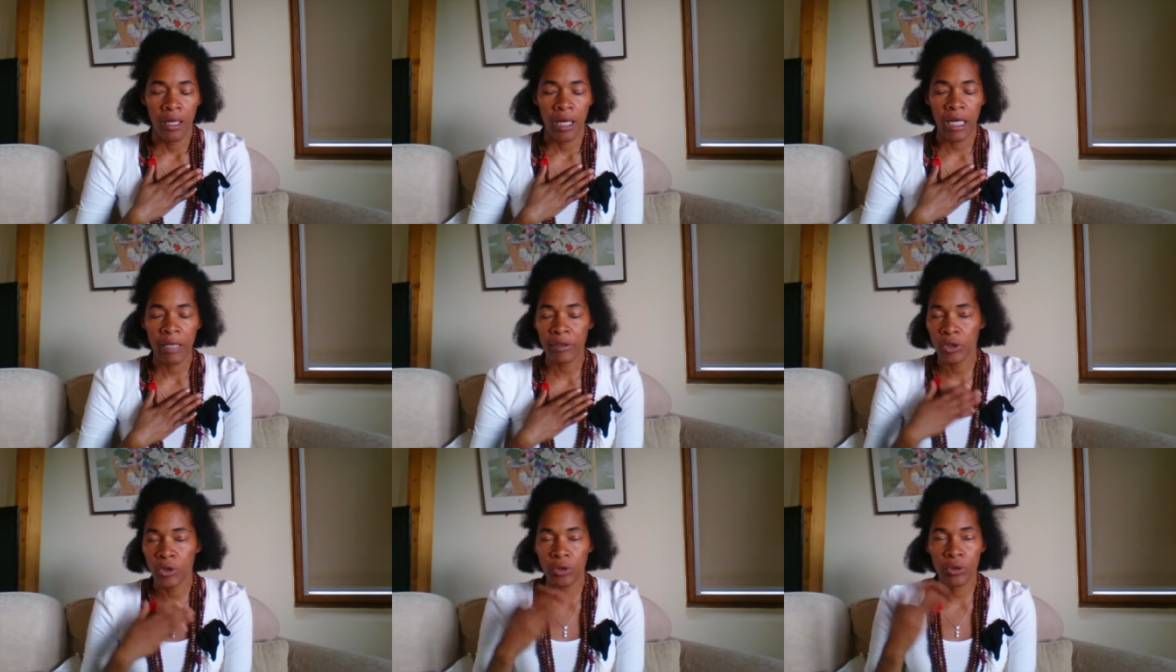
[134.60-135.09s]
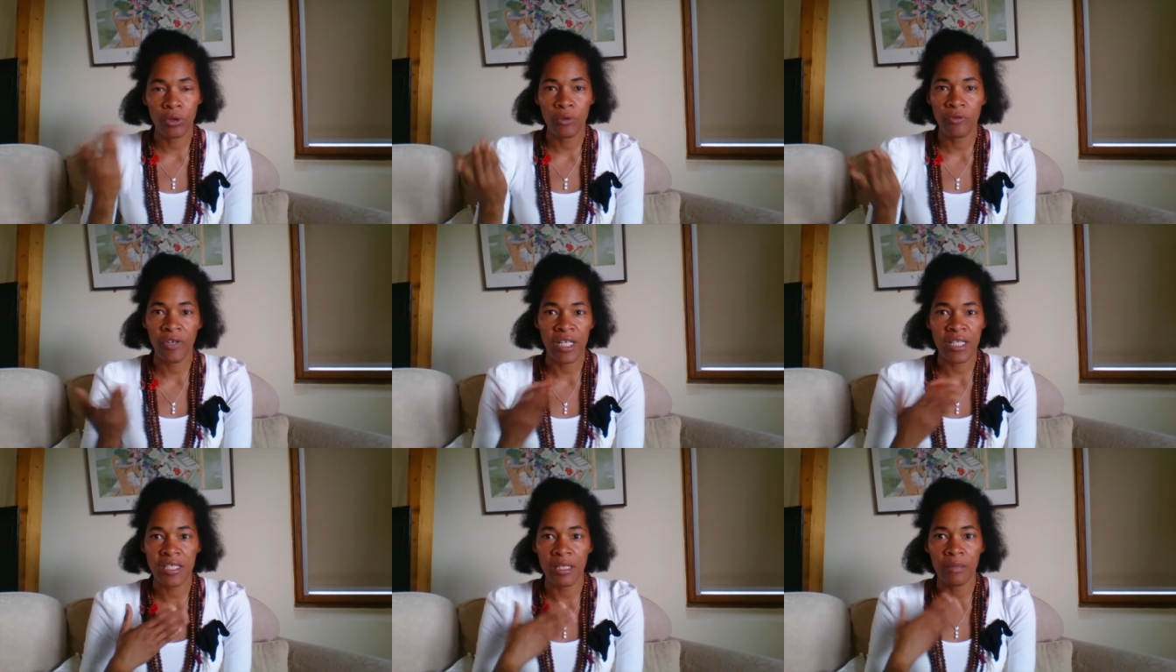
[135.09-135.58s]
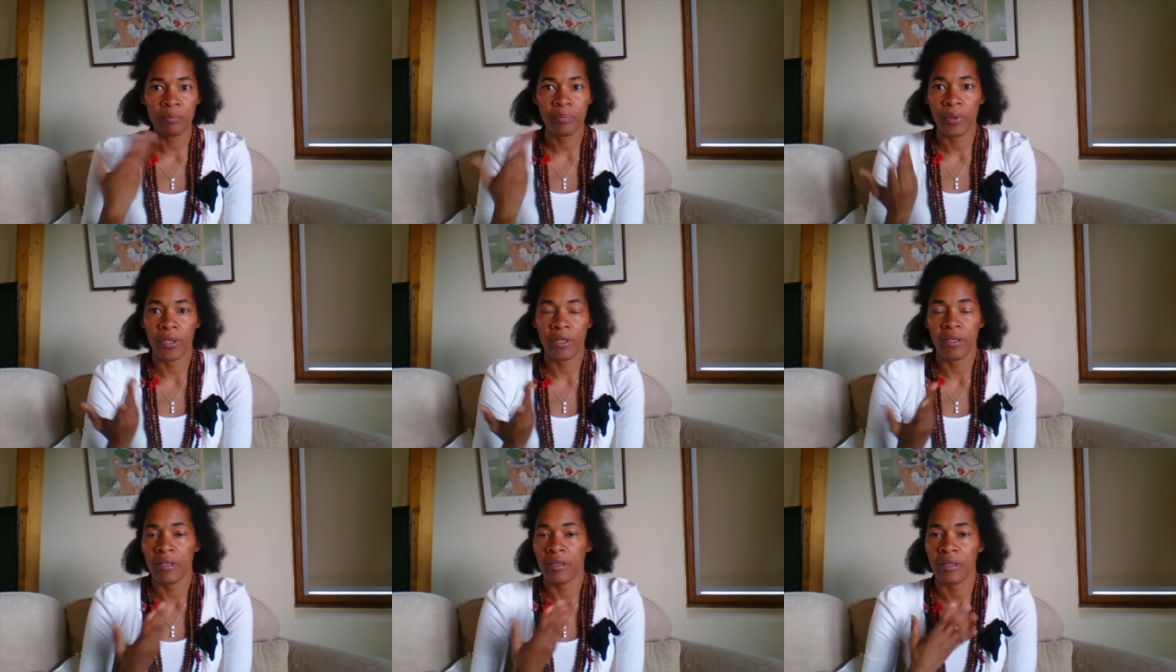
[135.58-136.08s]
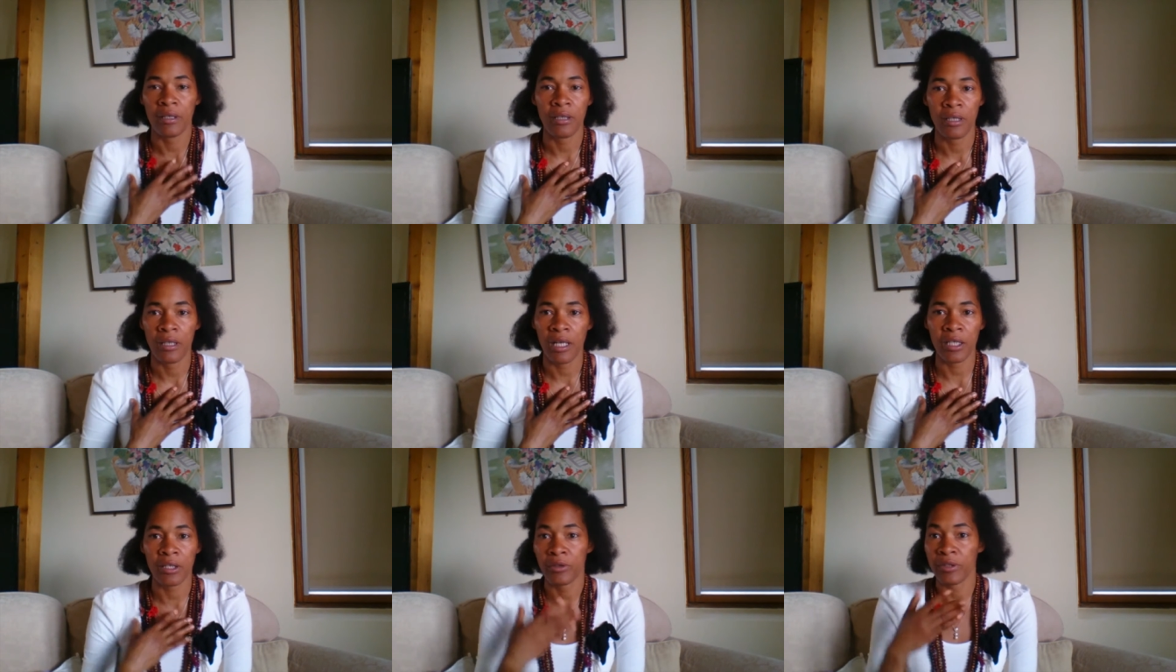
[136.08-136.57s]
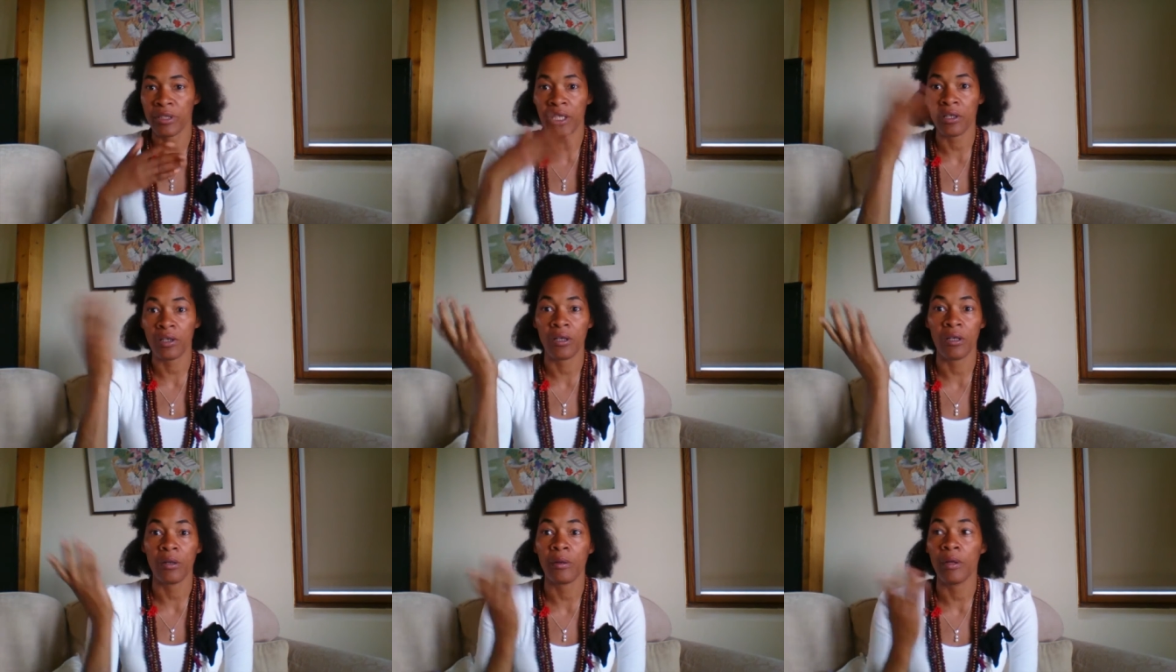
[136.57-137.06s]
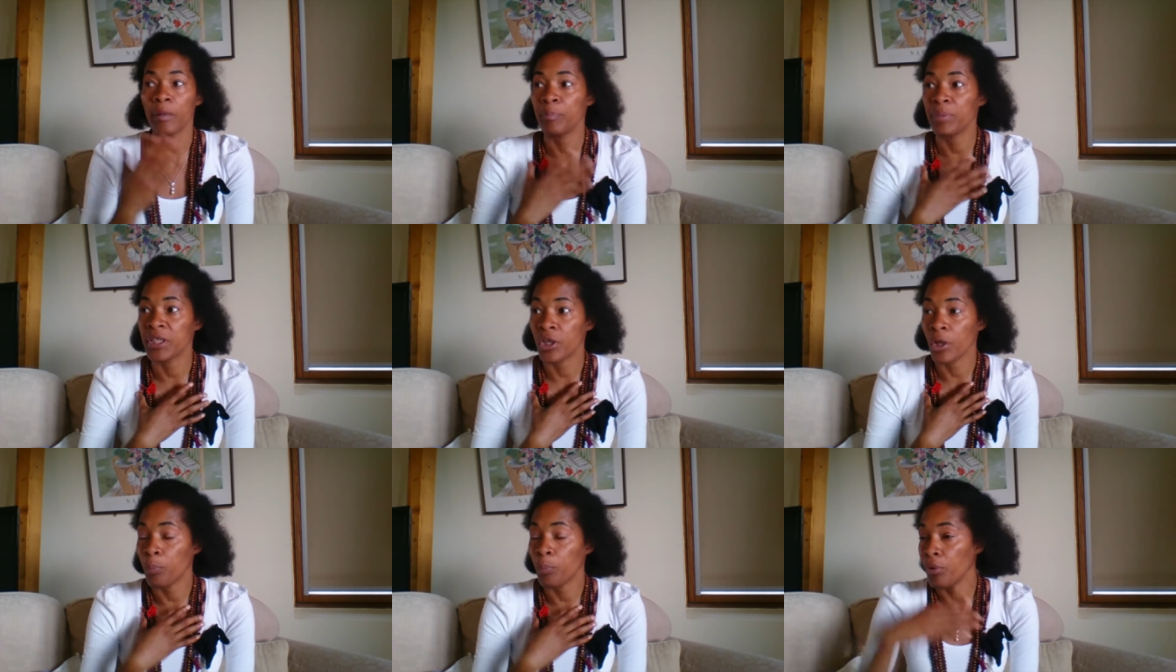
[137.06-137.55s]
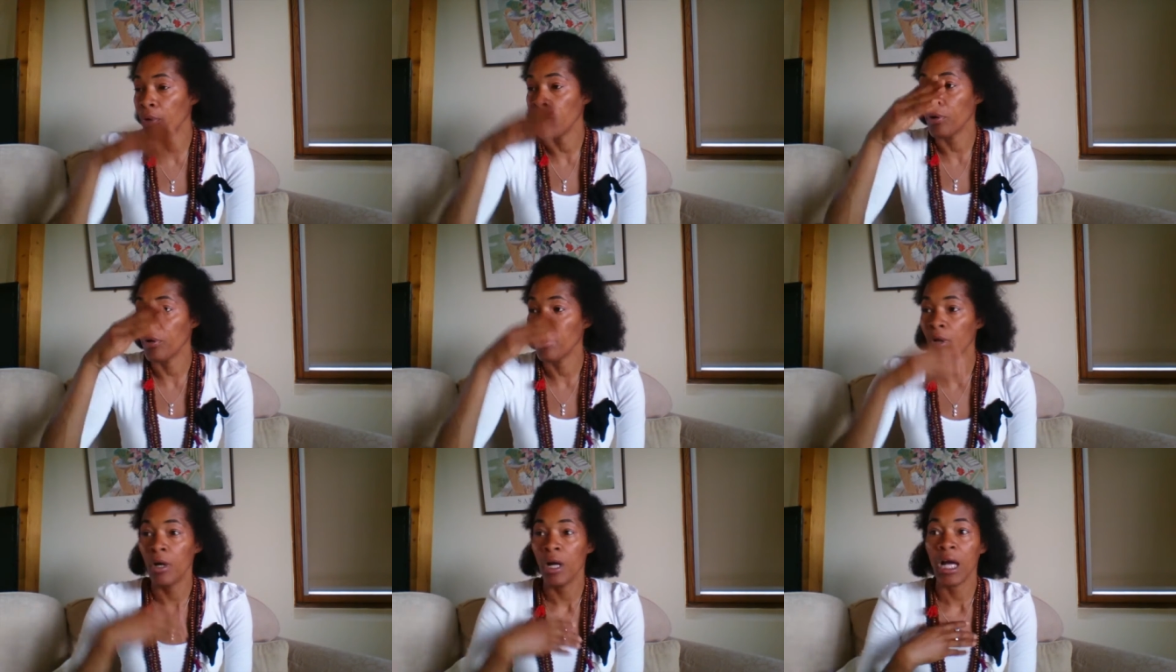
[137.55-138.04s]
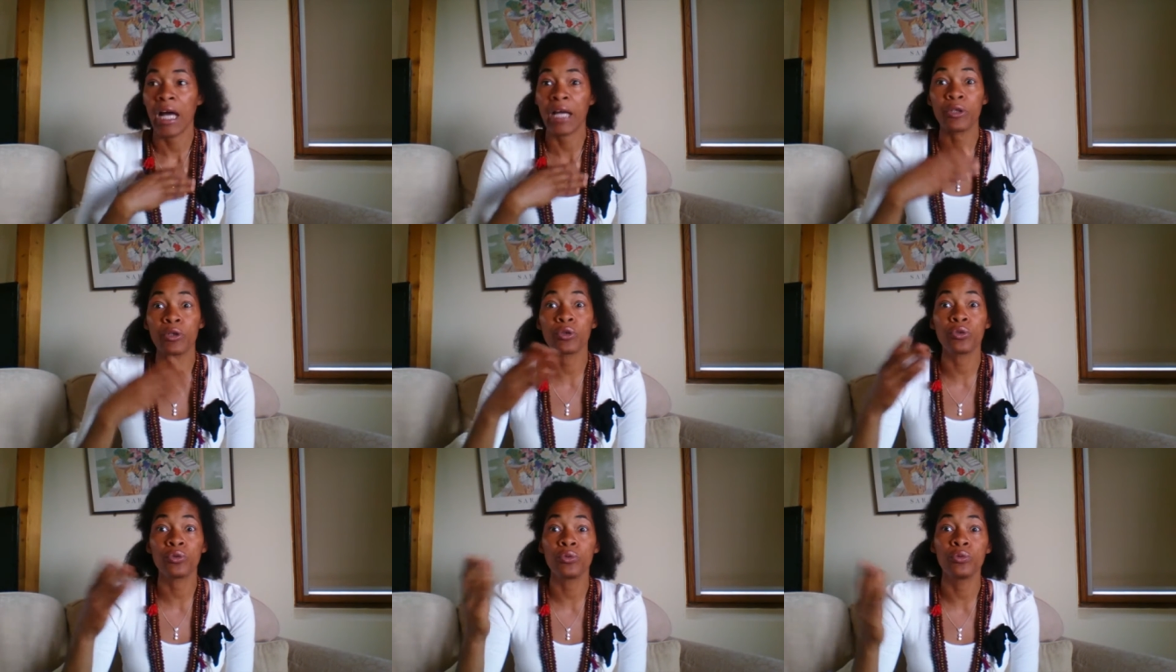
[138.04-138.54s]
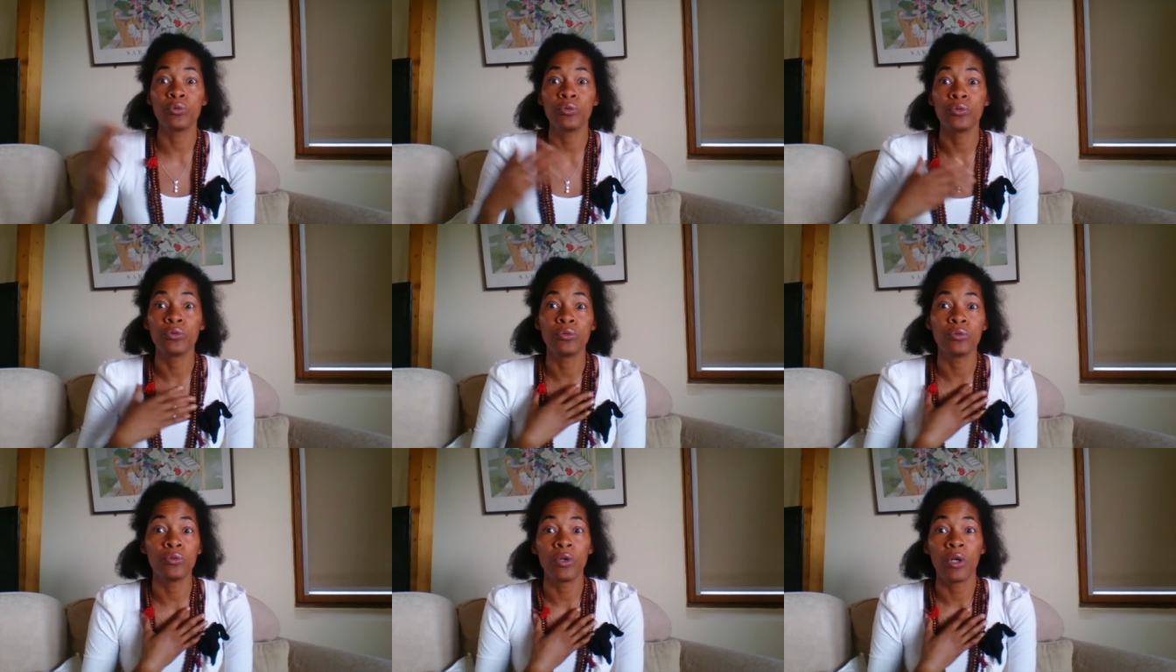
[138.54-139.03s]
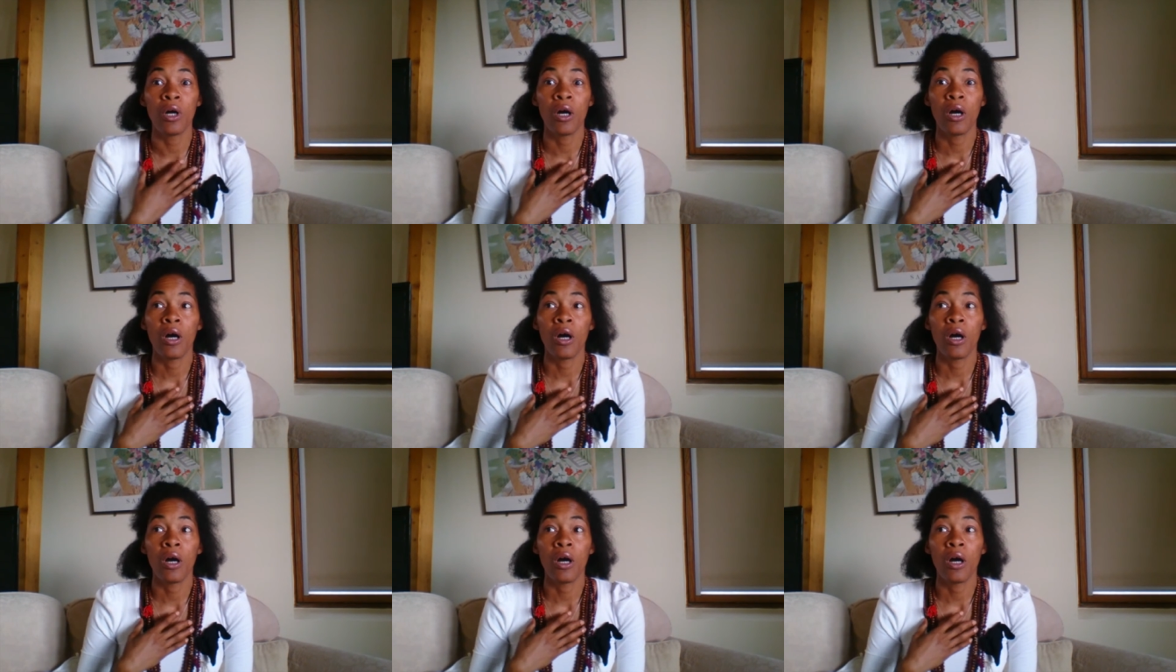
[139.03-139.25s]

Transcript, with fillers: I go, for example, I could take a, a pick up a, uh, I go to